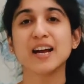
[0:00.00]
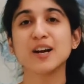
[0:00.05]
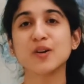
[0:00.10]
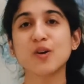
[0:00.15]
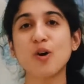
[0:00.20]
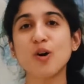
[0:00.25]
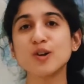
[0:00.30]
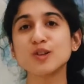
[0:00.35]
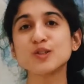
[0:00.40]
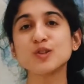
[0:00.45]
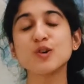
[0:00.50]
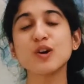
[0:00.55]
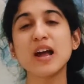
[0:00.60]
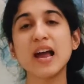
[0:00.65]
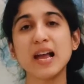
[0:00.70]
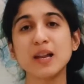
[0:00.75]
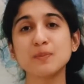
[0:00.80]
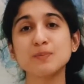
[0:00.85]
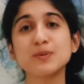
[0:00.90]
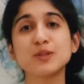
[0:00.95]
It also
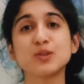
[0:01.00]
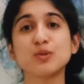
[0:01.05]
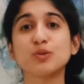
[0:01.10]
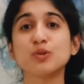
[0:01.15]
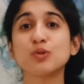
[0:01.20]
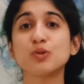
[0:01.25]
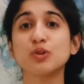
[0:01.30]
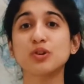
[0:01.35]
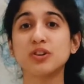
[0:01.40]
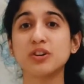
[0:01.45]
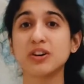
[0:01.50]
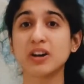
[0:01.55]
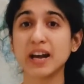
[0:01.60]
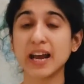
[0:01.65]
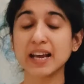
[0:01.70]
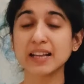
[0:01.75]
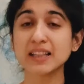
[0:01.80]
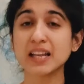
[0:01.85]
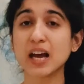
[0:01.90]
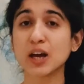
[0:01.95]
helps you to
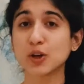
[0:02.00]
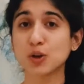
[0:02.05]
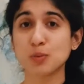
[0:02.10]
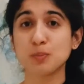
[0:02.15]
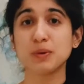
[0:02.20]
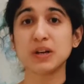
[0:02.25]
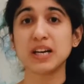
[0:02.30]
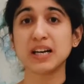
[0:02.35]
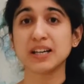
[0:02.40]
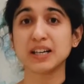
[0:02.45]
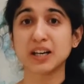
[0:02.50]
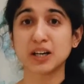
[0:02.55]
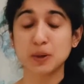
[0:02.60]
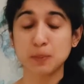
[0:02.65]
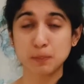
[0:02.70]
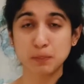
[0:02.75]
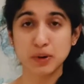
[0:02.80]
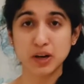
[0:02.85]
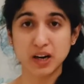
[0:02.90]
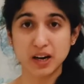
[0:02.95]
drain
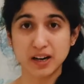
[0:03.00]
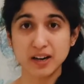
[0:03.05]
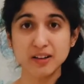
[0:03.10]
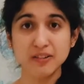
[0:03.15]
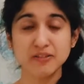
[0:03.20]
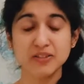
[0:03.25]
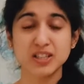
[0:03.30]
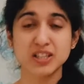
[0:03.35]
accumulated blood,